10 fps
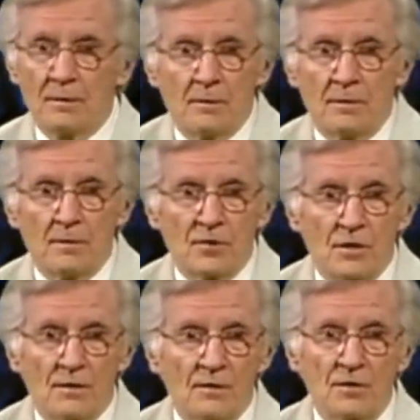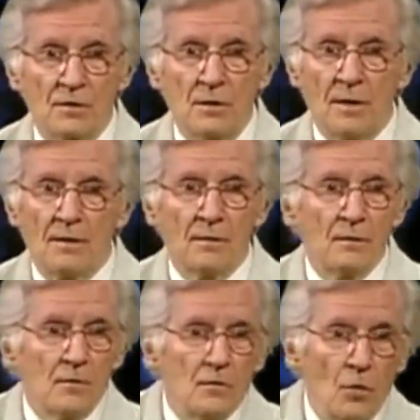there's, there's
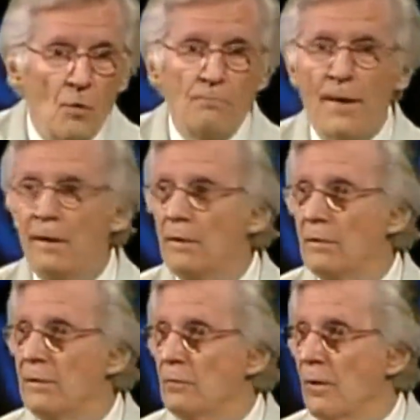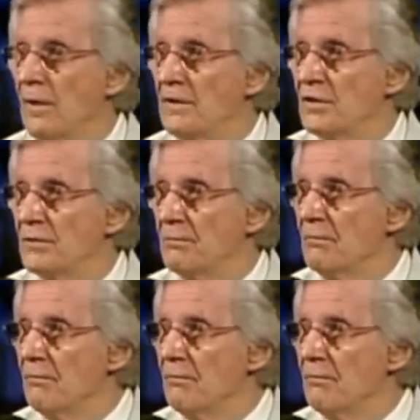no barrier in race.